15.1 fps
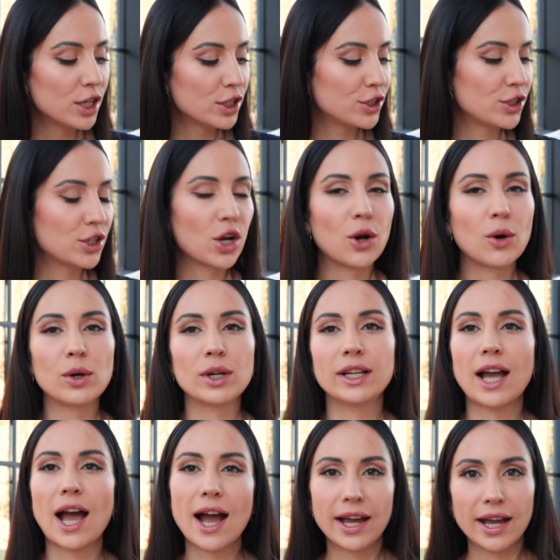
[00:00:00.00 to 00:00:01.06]
So
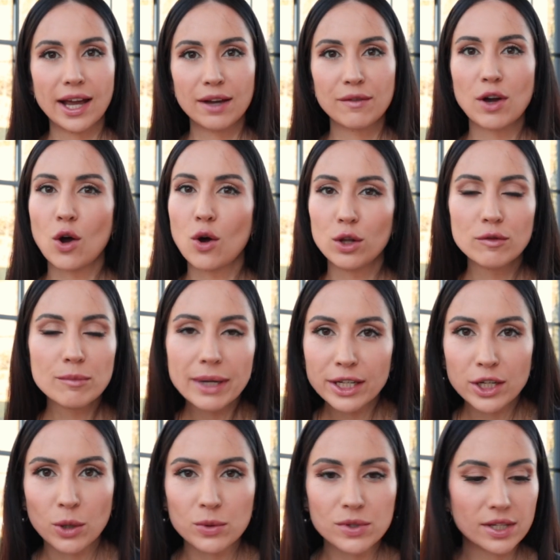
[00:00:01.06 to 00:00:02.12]
I have all of my
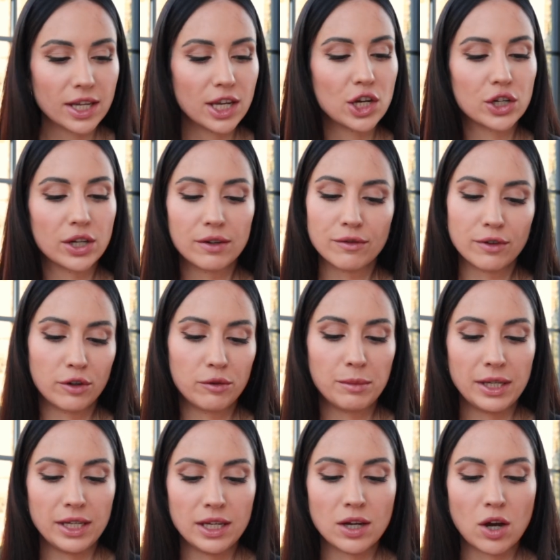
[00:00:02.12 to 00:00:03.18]
notes here in front of
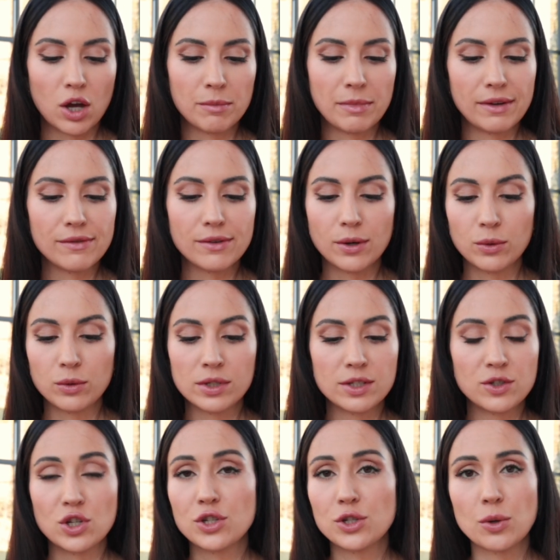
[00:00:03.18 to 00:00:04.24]
me on my phone
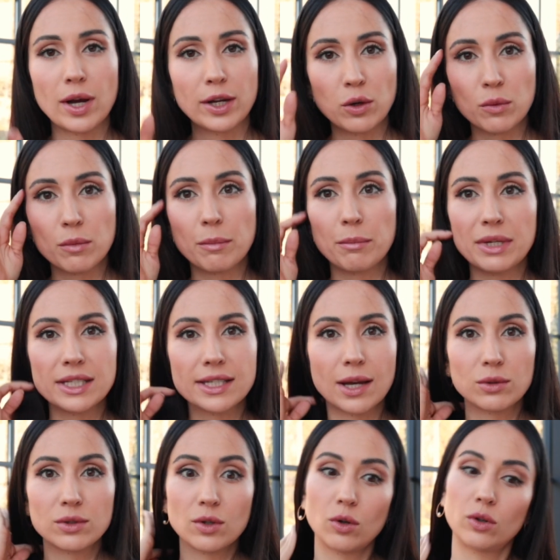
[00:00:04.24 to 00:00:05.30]
just so I don't miss
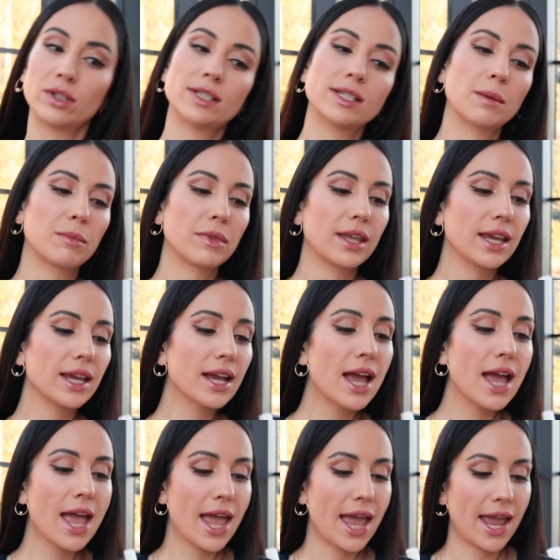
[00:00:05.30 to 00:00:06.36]
out on something,
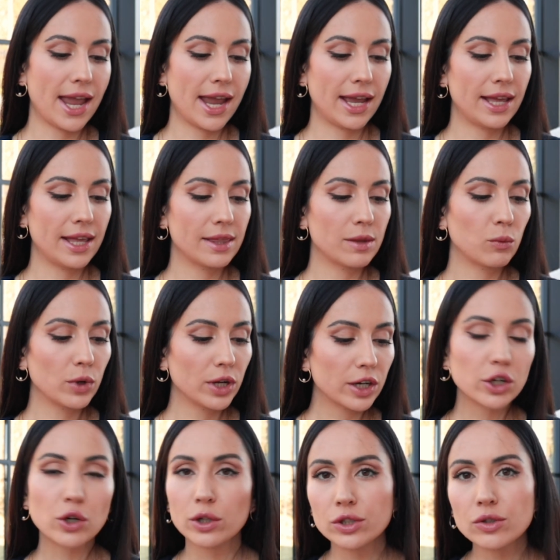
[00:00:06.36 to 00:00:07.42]
and we
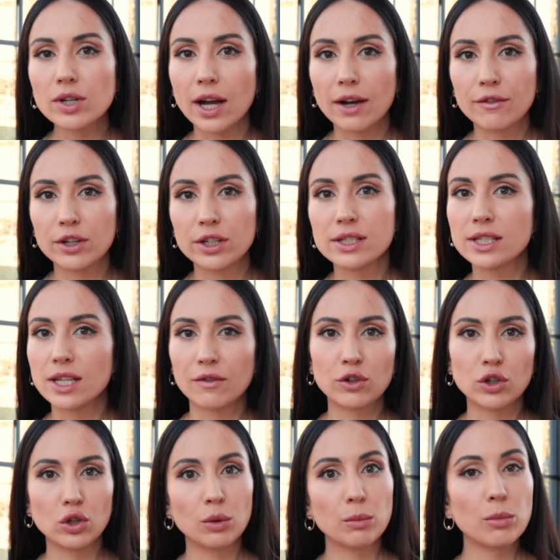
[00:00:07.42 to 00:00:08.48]
are going to cover
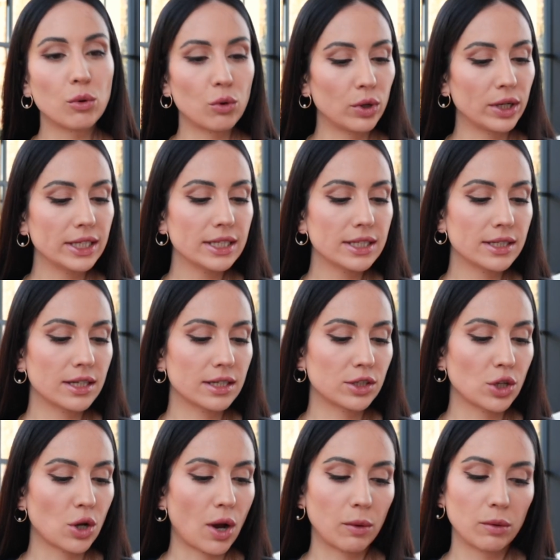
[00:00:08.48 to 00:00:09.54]
several points.
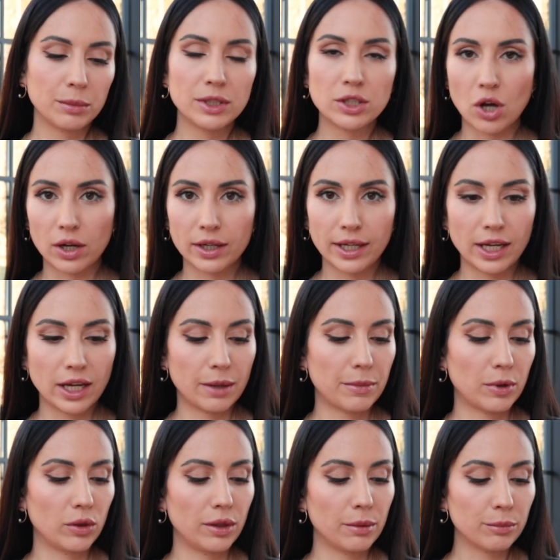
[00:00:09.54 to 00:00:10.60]
So I will be talking
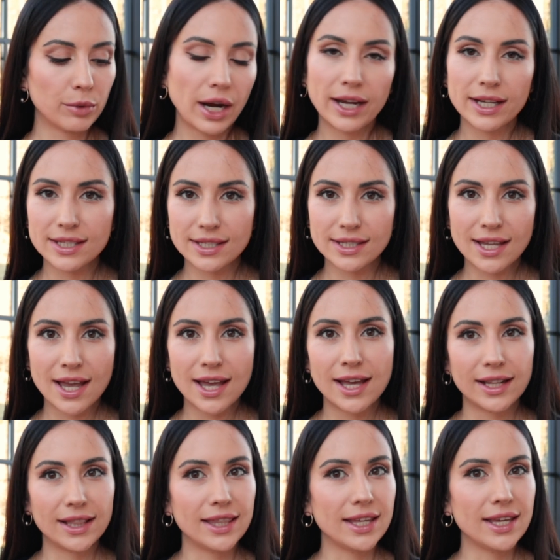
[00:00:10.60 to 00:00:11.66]
about the price,
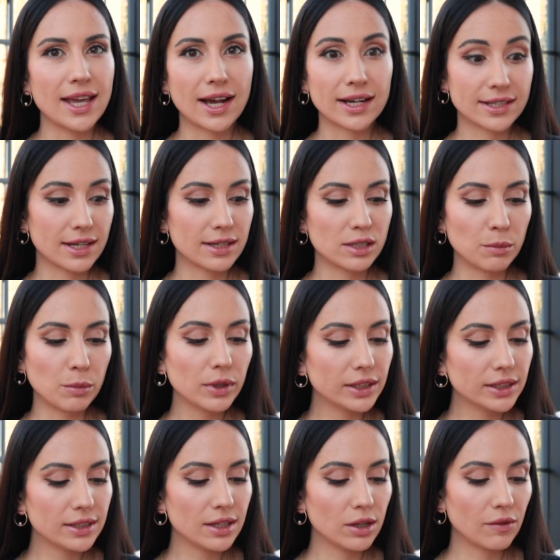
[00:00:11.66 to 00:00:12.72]
the
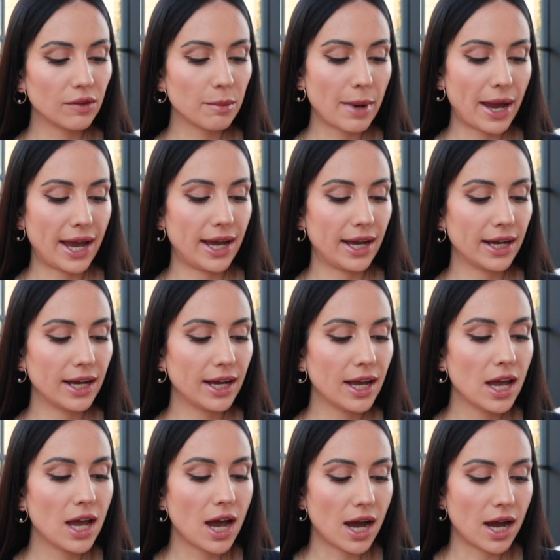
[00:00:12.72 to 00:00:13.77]
accessibility of the bag,
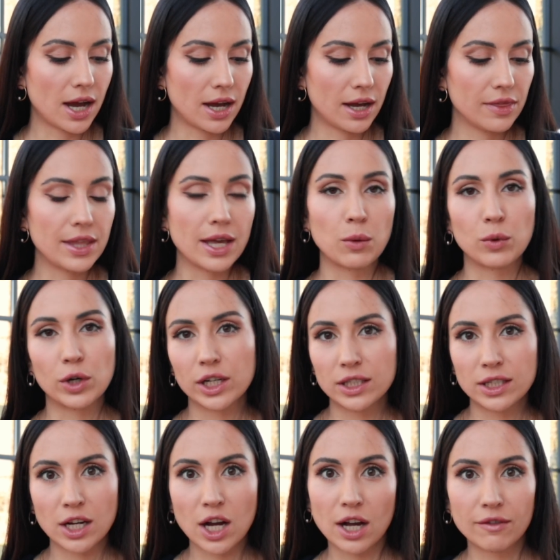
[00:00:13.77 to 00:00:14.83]
then we're
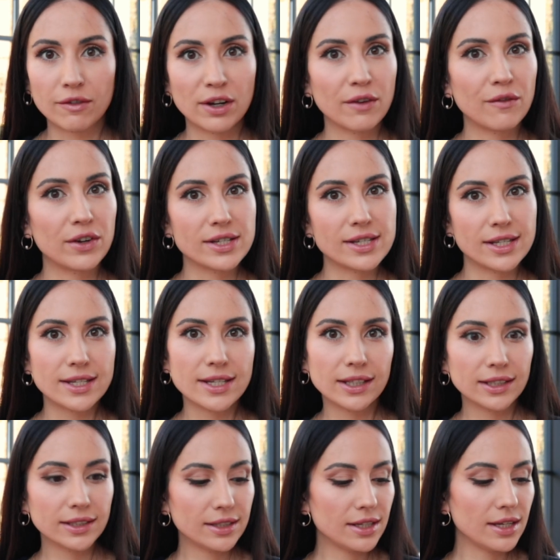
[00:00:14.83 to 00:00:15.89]
gonna cover
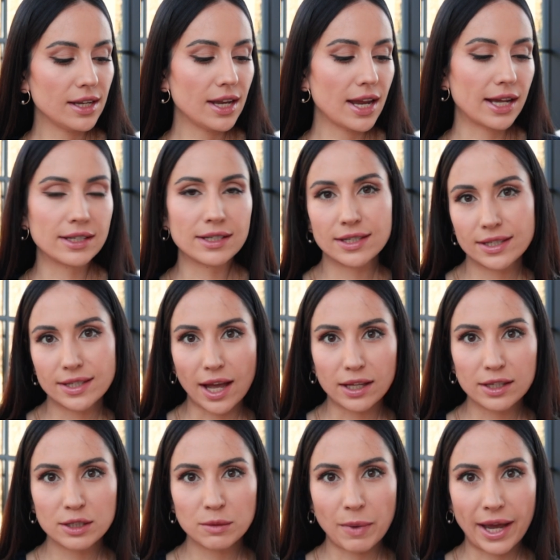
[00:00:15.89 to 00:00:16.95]
versatility and
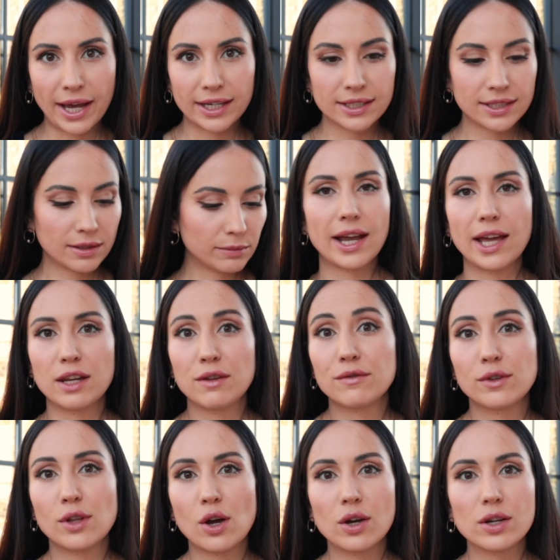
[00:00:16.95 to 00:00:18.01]
style specs, any
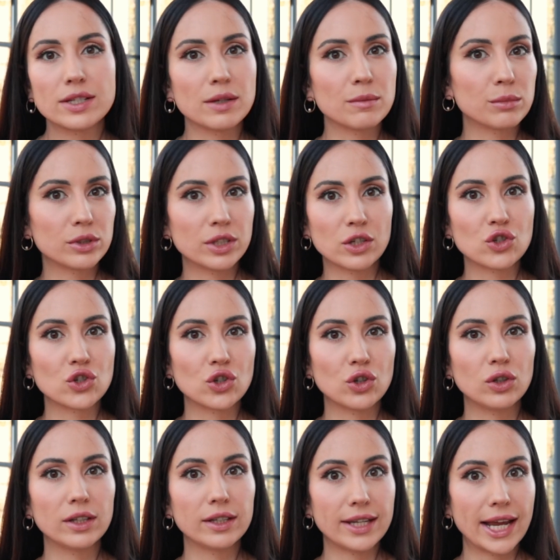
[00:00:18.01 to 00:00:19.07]
flaws and
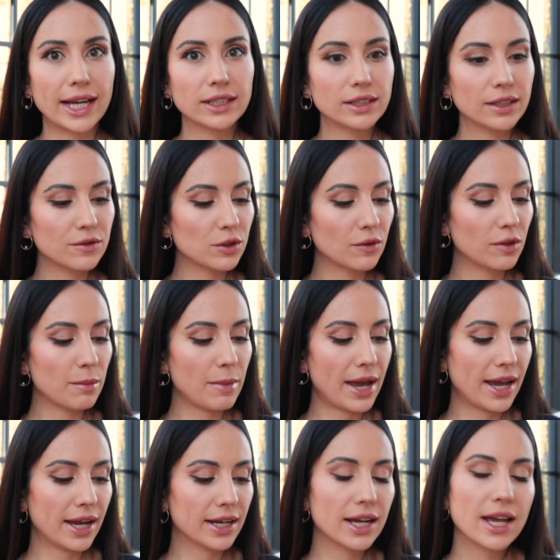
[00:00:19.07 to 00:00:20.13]
potential negatives of the
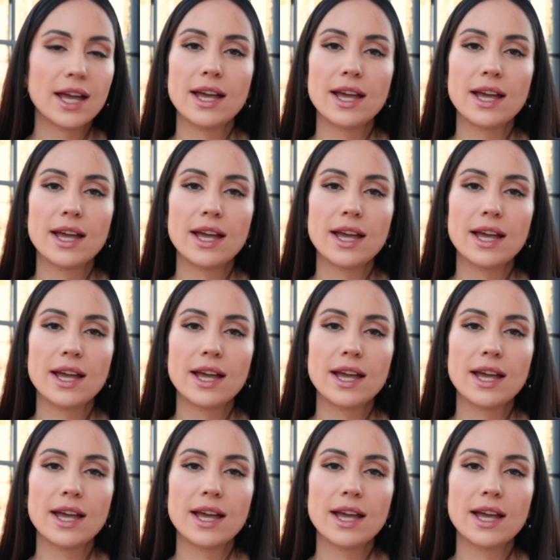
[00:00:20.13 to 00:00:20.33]
bag,